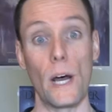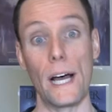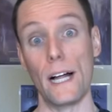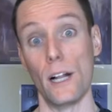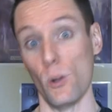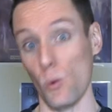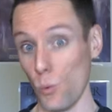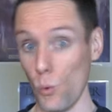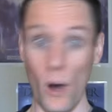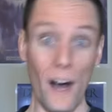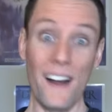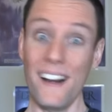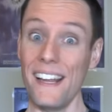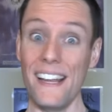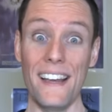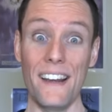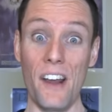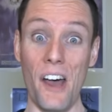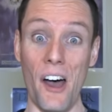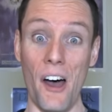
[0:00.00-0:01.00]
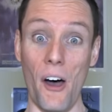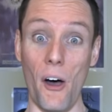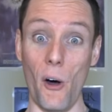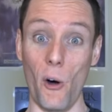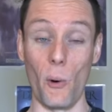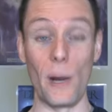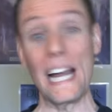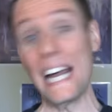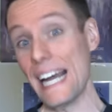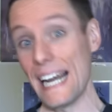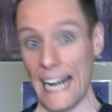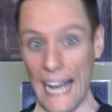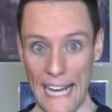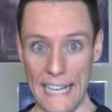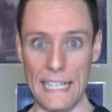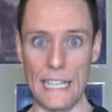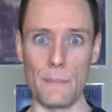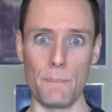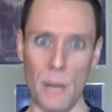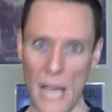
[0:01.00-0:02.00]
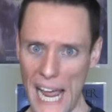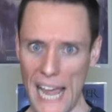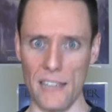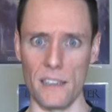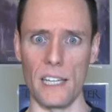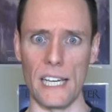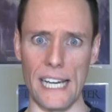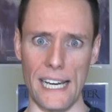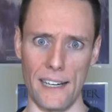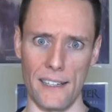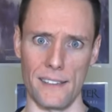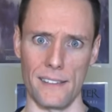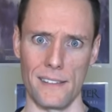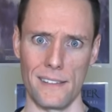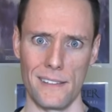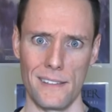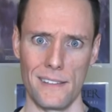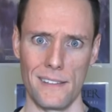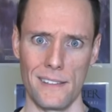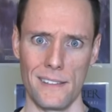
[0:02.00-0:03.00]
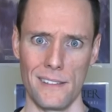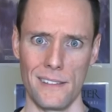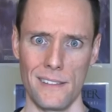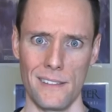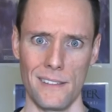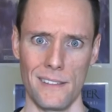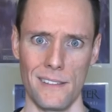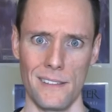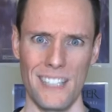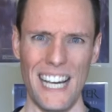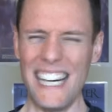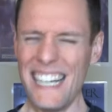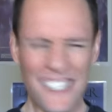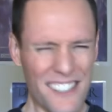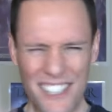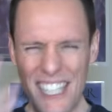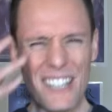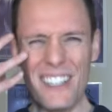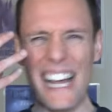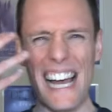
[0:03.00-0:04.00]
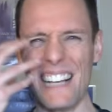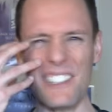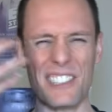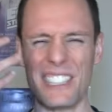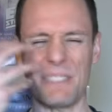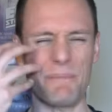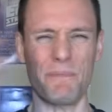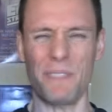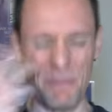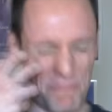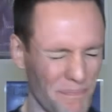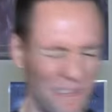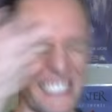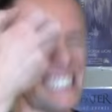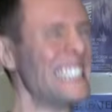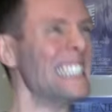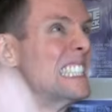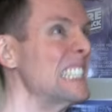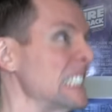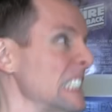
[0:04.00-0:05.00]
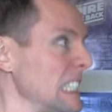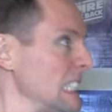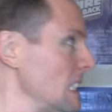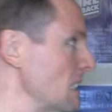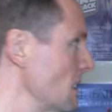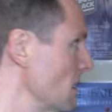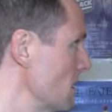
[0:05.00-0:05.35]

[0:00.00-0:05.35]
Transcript: Well, what do you know? It ended badly. And he still has the.